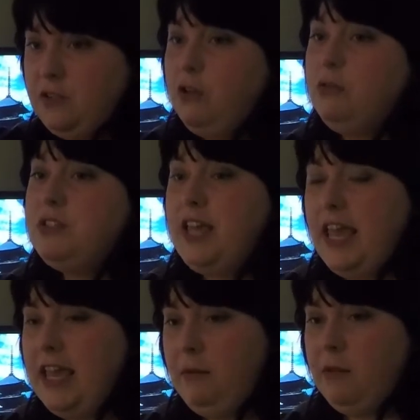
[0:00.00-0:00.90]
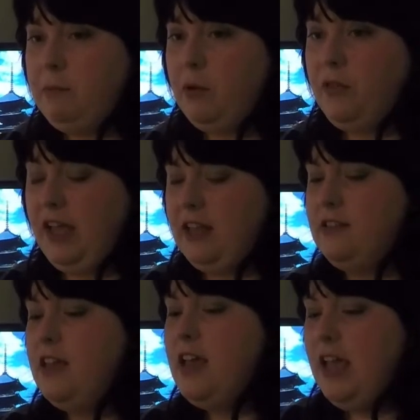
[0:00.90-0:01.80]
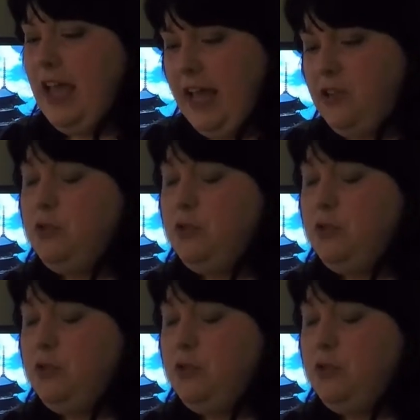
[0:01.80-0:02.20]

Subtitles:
You'll take it with both hands and